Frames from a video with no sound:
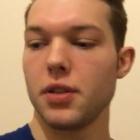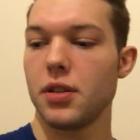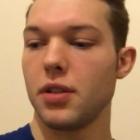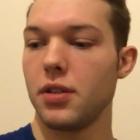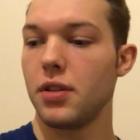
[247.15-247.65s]

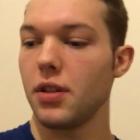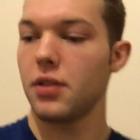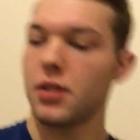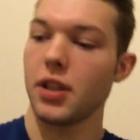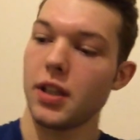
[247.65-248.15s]
which is
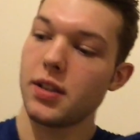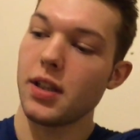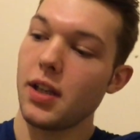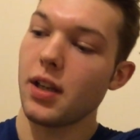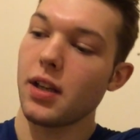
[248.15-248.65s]
turkey
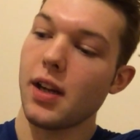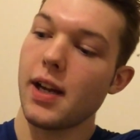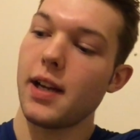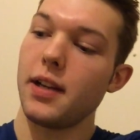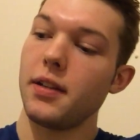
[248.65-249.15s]
steak
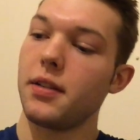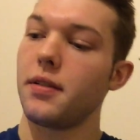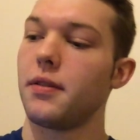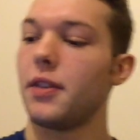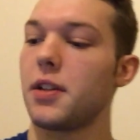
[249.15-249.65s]
and
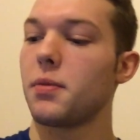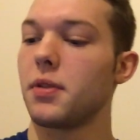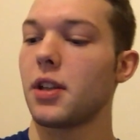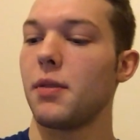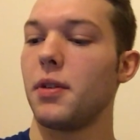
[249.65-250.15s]

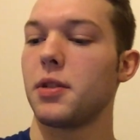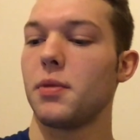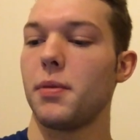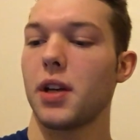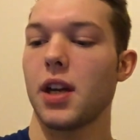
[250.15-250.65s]
vegetables again with a
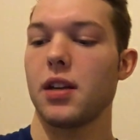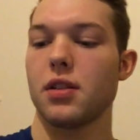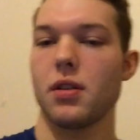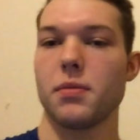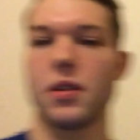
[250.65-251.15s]
small bit of
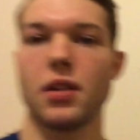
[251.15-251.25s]
ketchup.